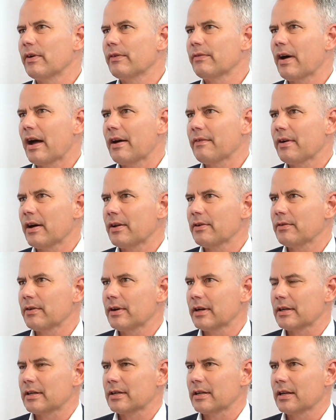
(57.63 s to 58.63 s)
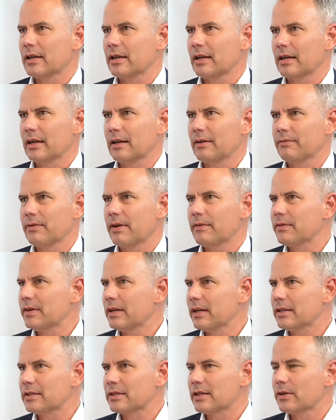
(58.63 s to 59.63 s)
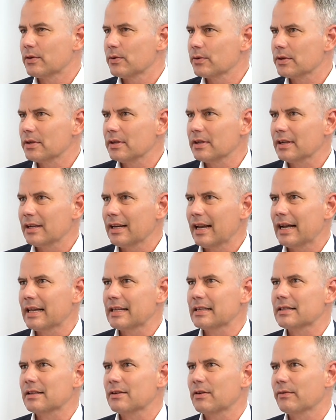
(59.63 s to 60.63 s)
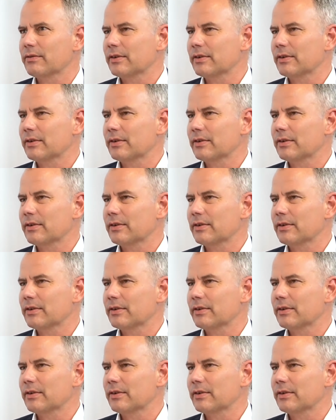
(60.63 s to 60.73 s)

550 uh, institutional clients and over